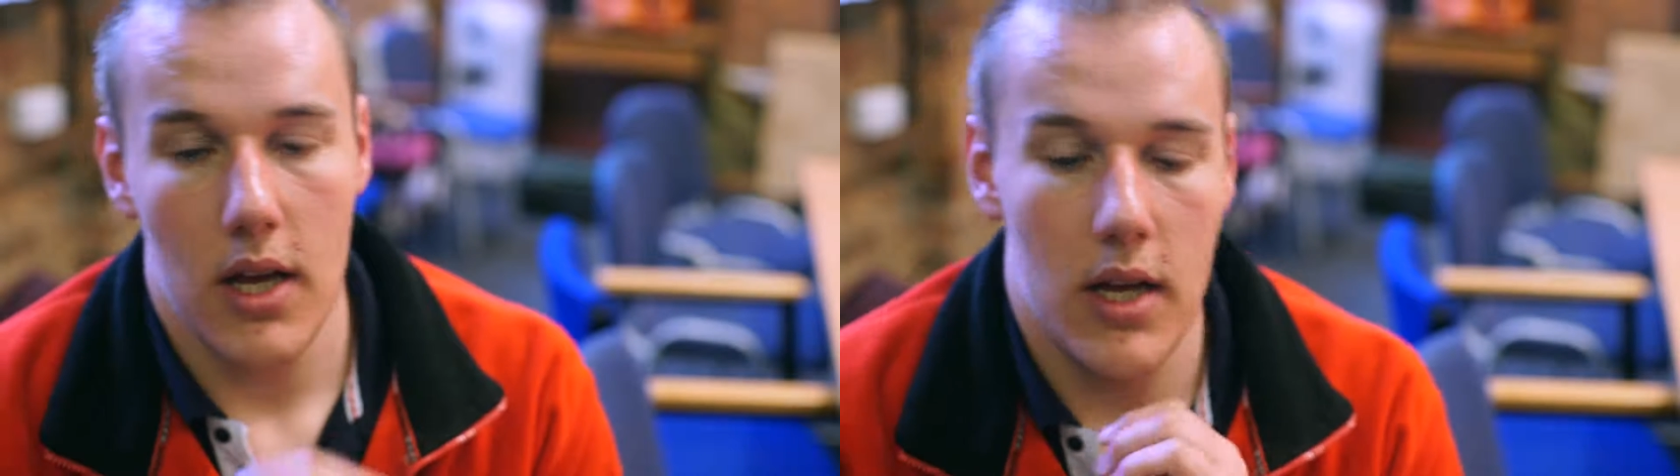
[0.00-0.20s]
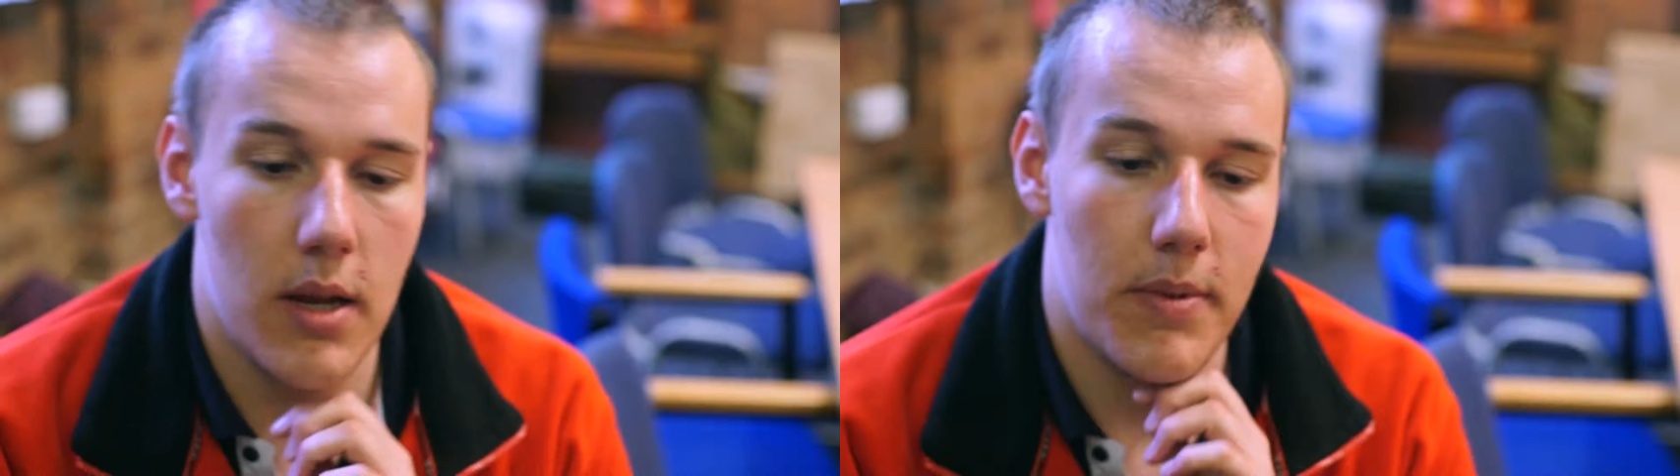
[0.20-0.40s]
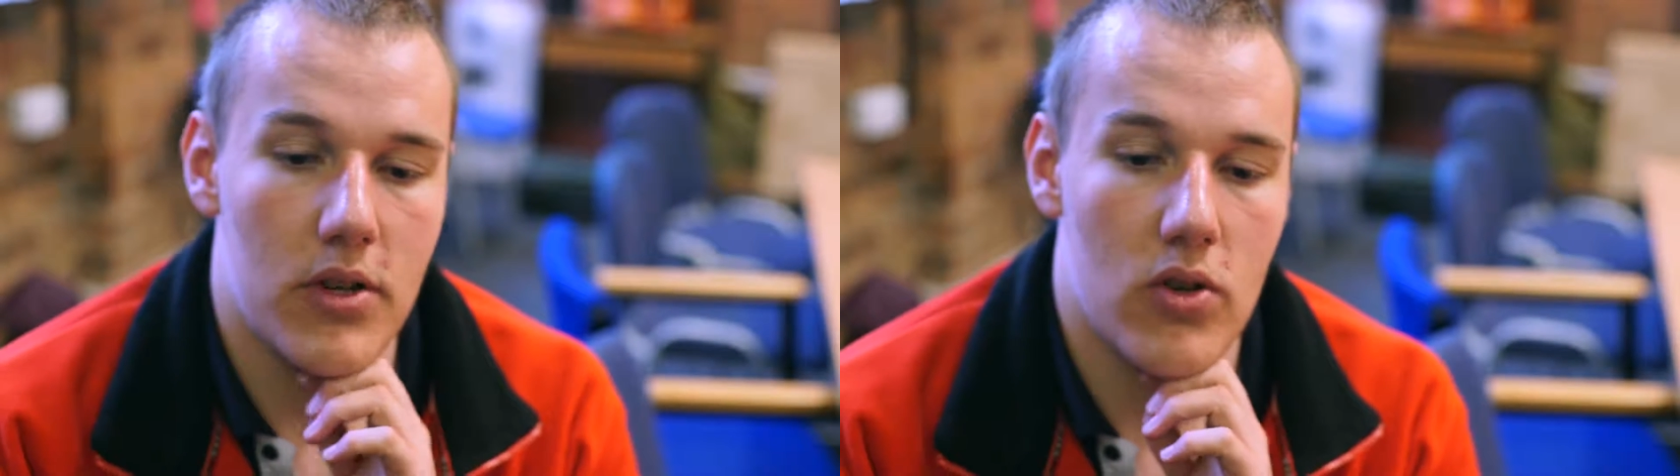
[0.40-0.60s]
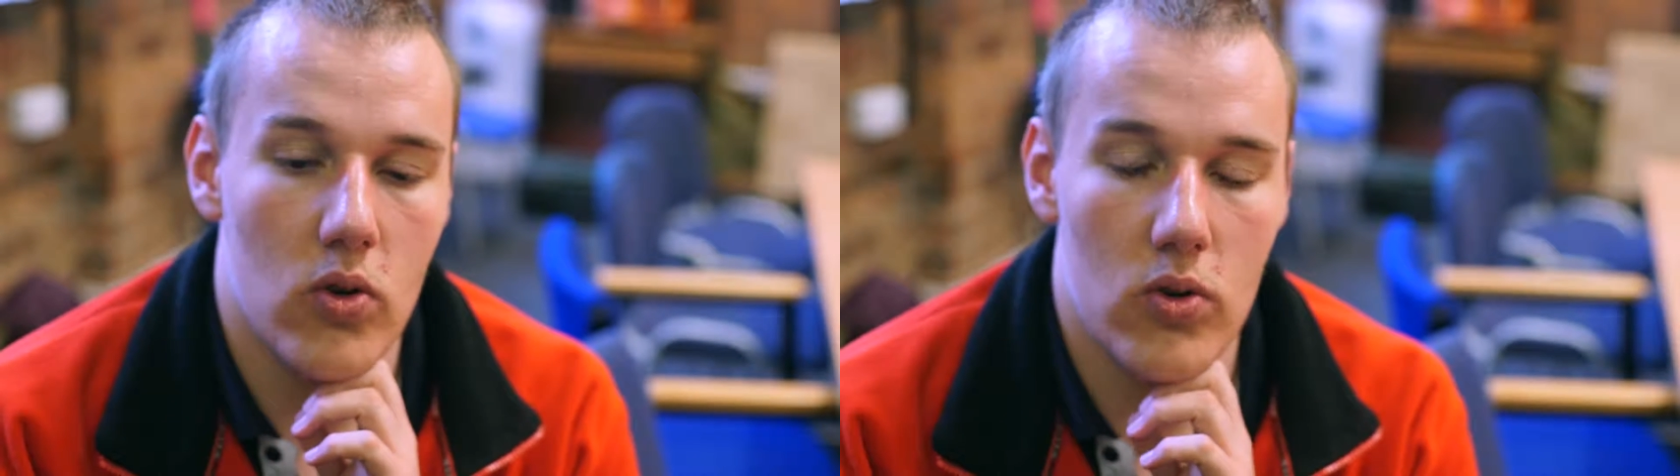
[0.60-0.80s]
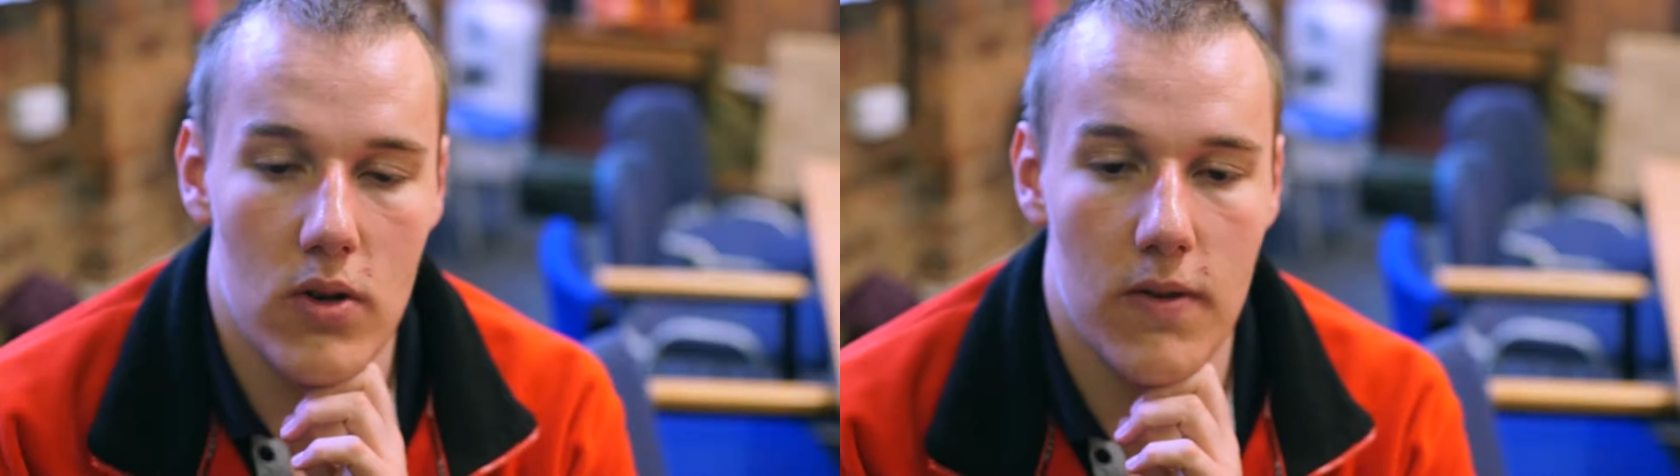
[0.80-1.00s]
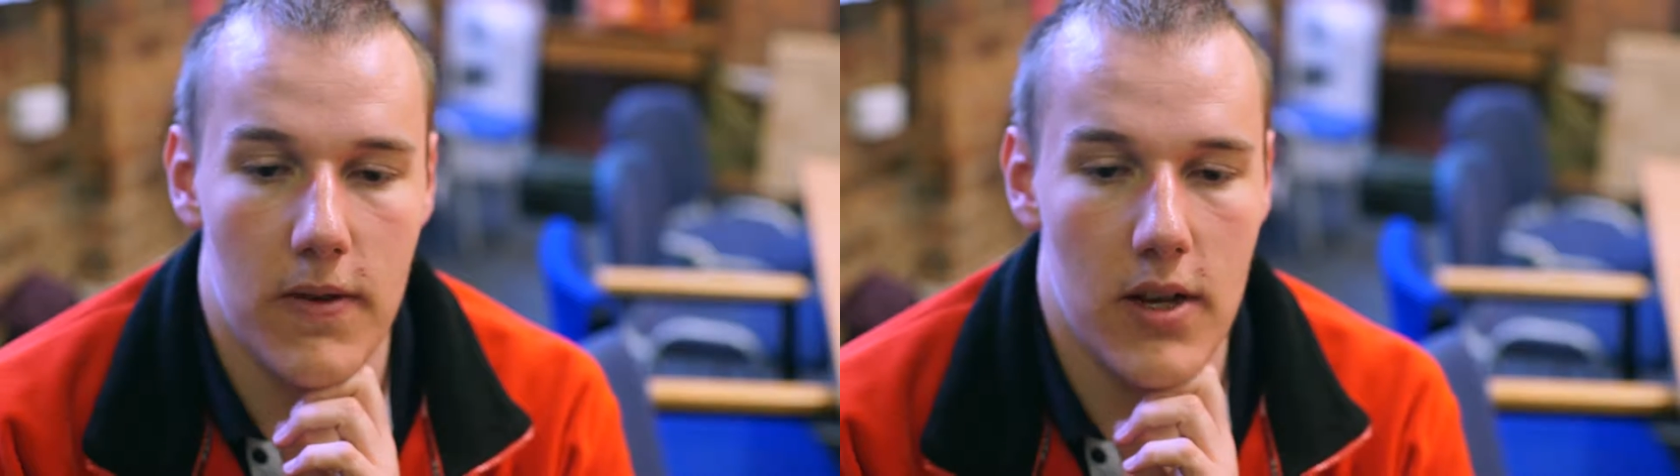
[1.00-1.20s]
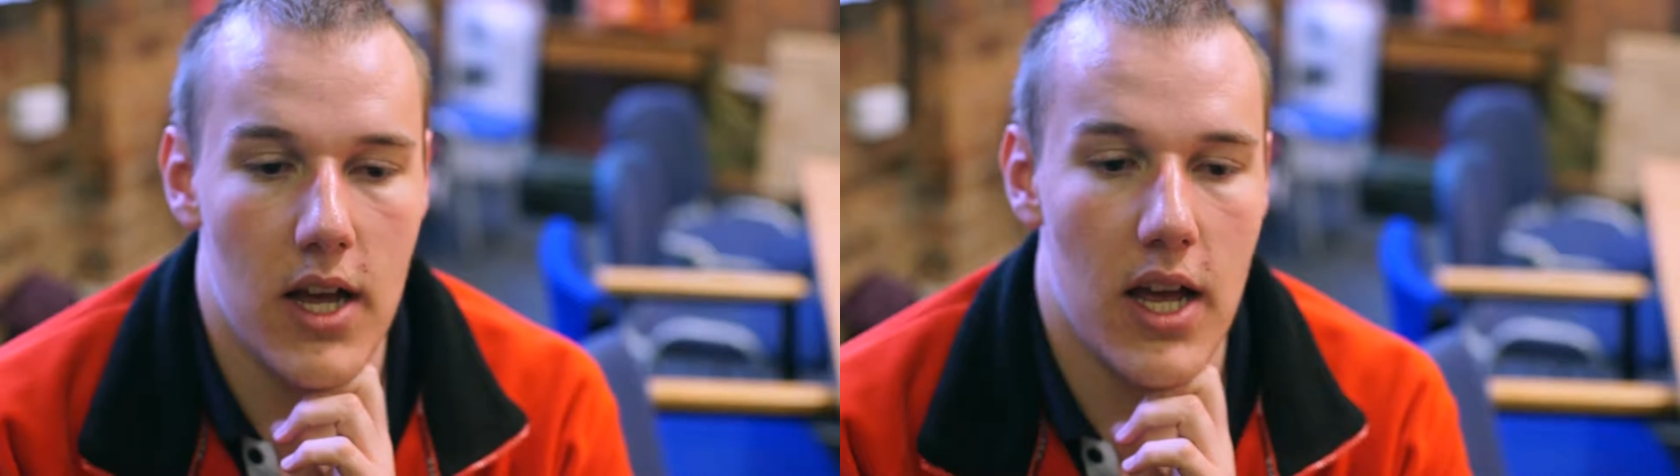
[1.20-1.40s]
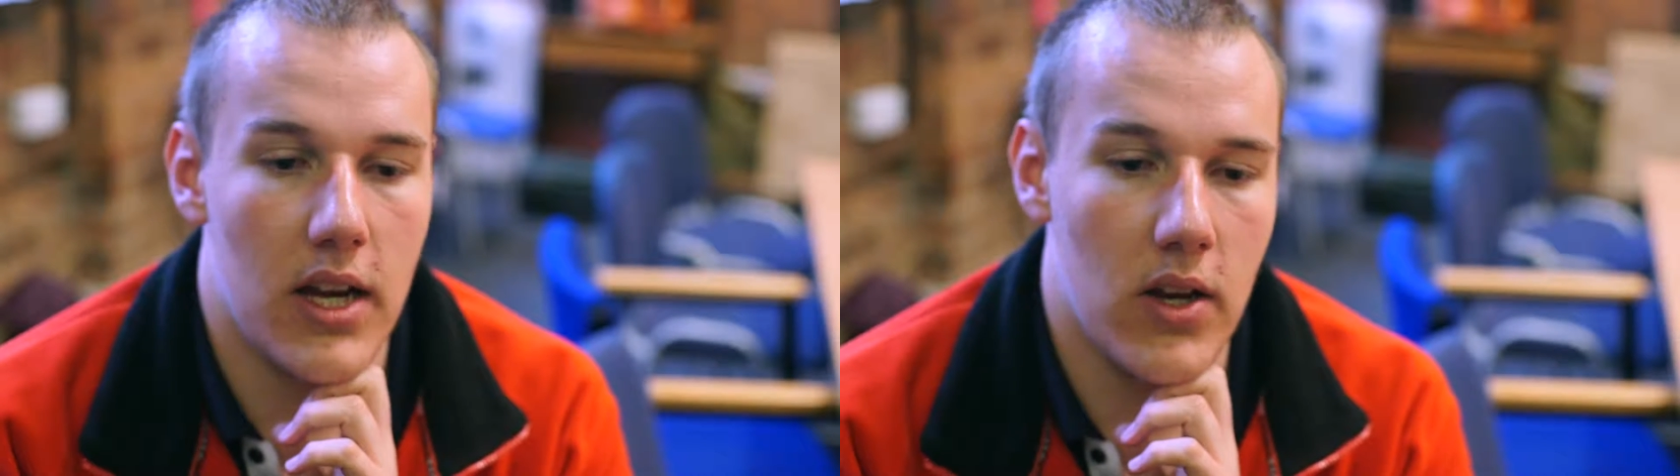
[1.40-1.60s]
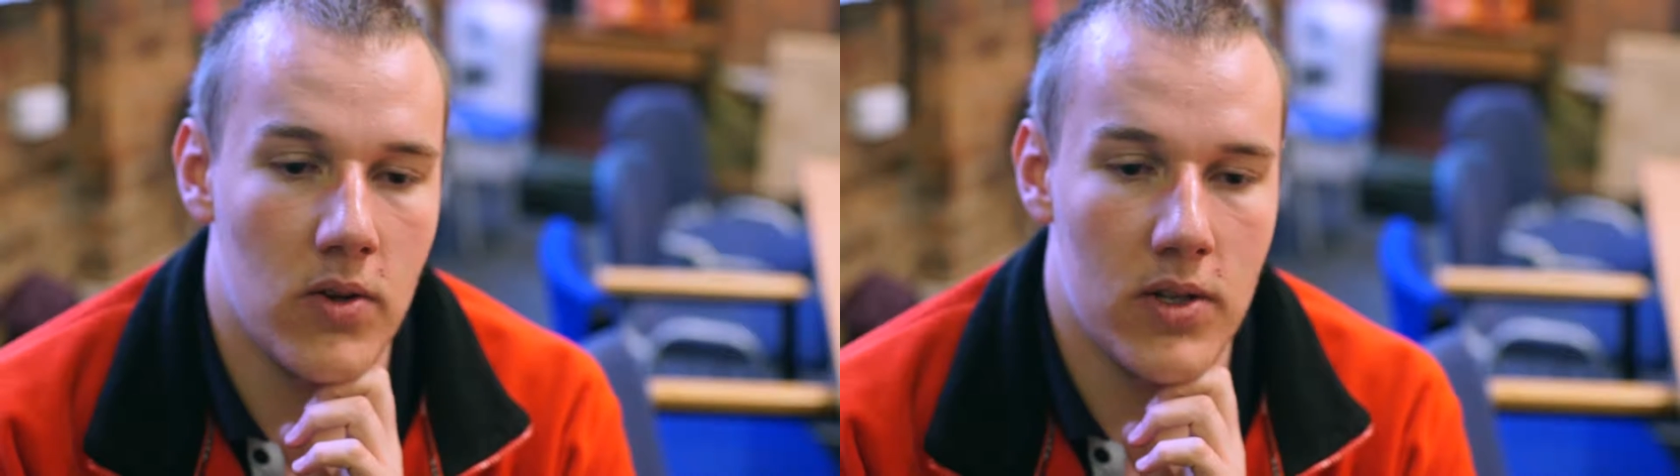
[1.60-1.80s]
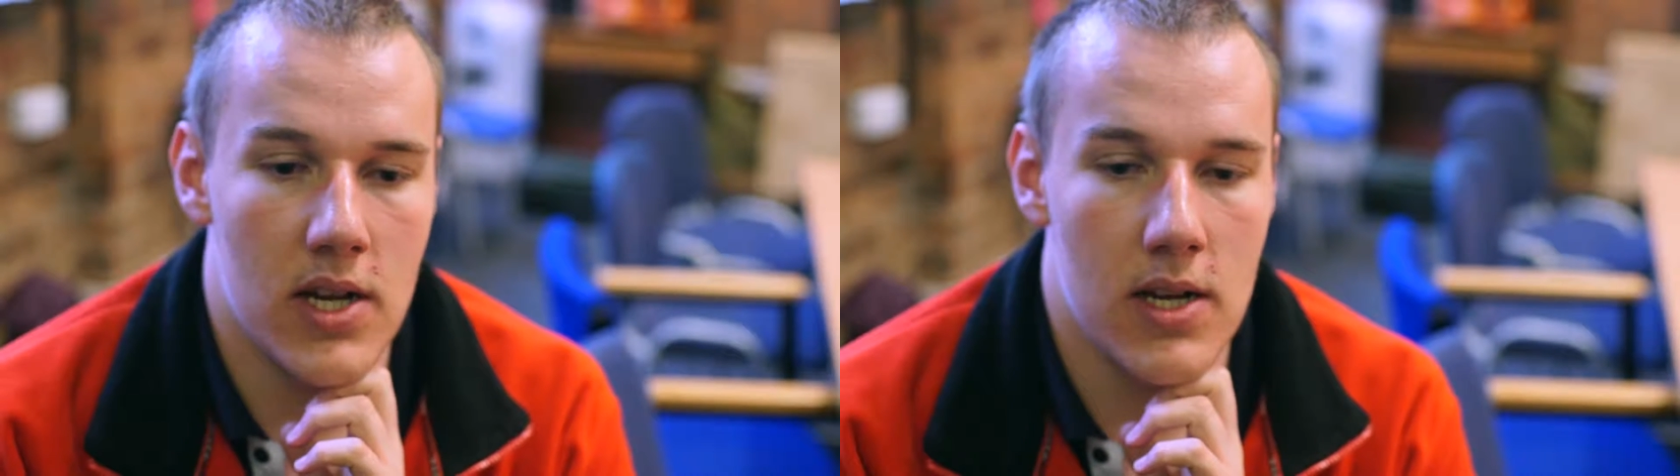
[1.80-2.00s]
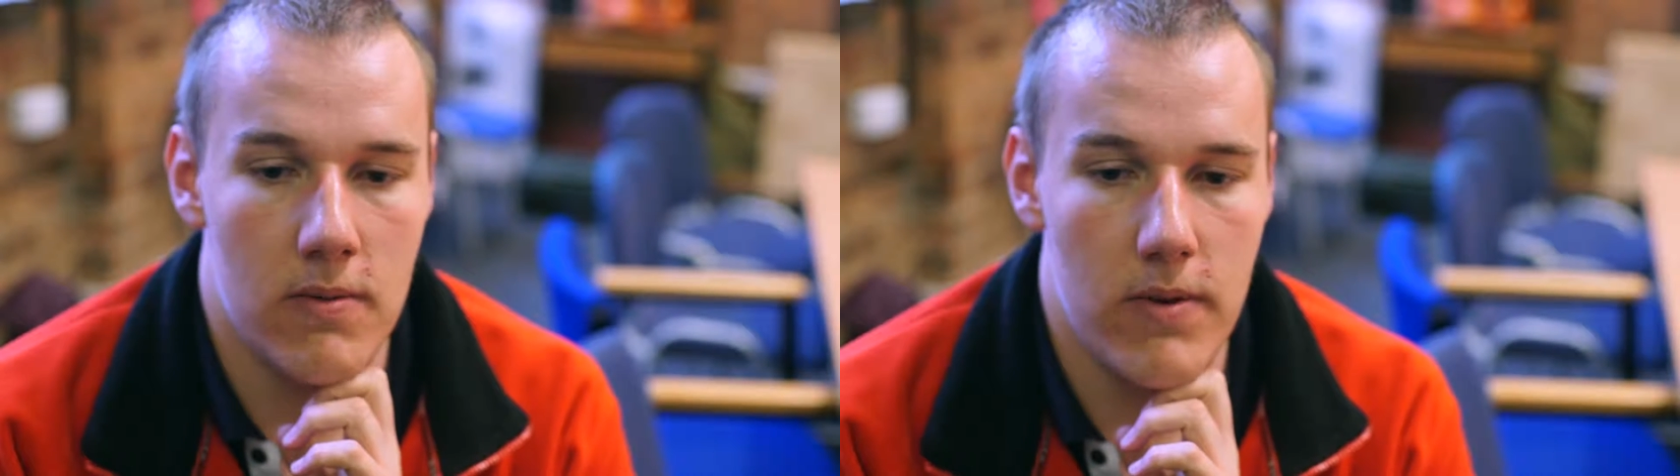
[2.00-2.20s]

little bit sort of a long-time